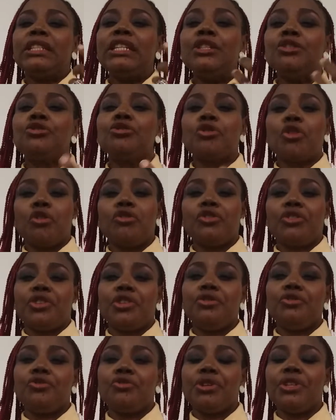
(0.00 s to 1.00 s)
into
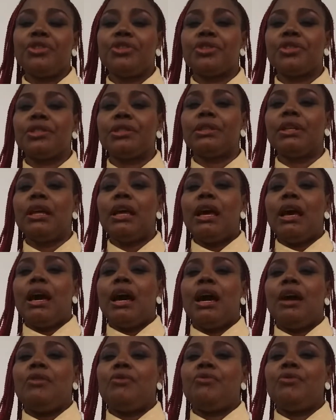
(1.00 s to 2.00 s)
consideration,
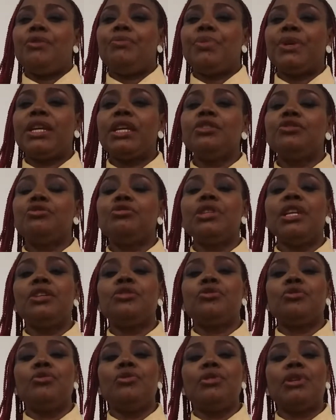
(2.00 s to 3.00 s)
and we begin
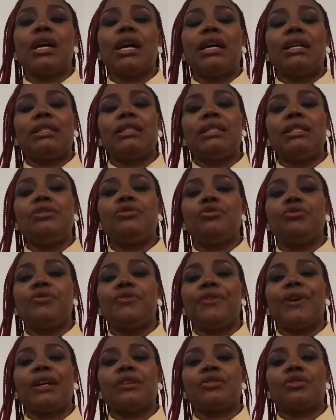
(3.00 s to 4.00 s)
today to look at these two
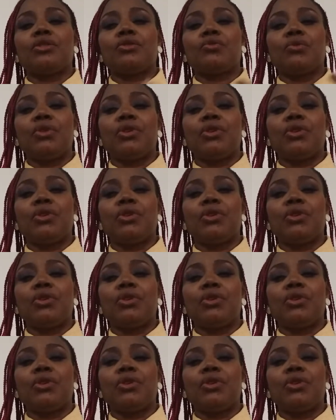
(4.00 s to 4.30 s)
factors.